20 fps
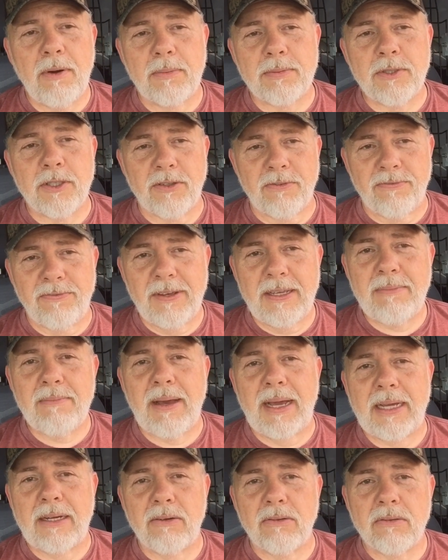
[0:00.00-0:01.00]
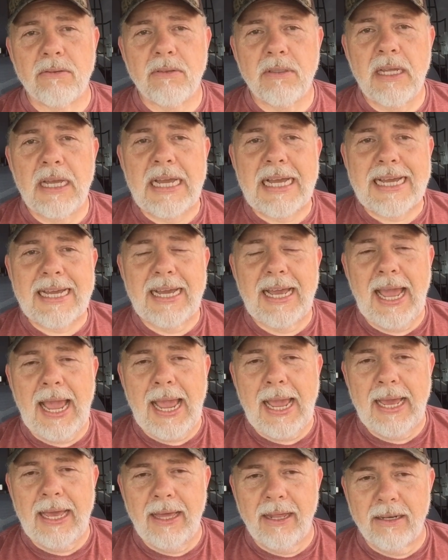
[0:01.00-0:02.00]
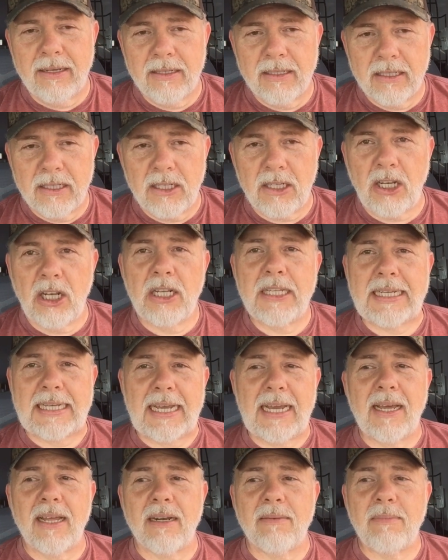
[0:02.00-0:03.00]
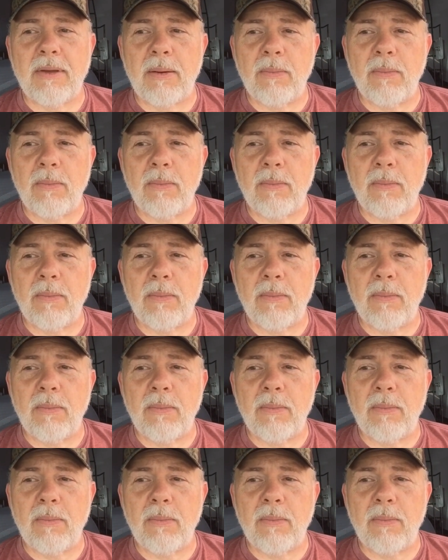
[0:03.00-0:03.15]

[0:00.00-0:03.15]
up to the female and click at them.